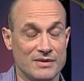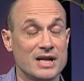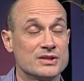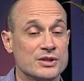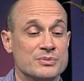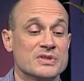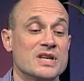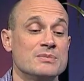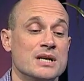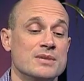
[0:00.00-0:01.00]
Wow. Eh, excuse me,
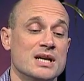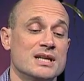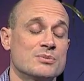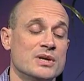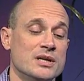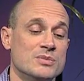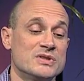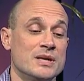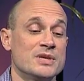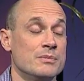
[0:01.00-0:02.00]
same time not aspirin did, but
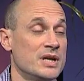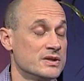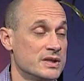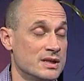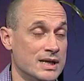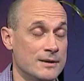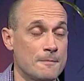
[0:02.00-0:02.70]
same time penicillin did.